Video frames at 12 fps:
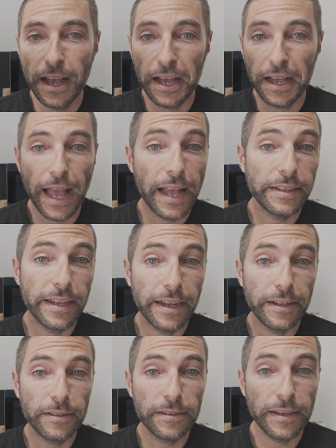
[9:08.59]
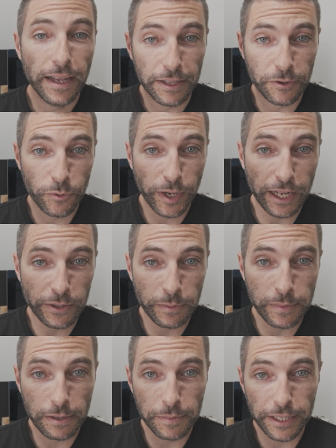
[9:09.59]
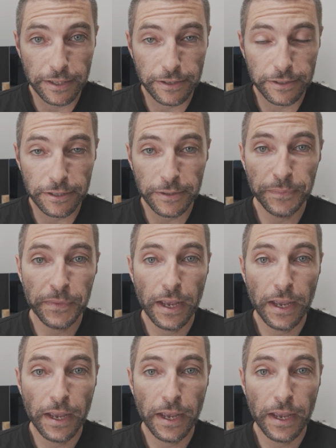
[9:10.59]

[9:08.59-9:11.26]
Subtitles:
handheld at 300 millimeters,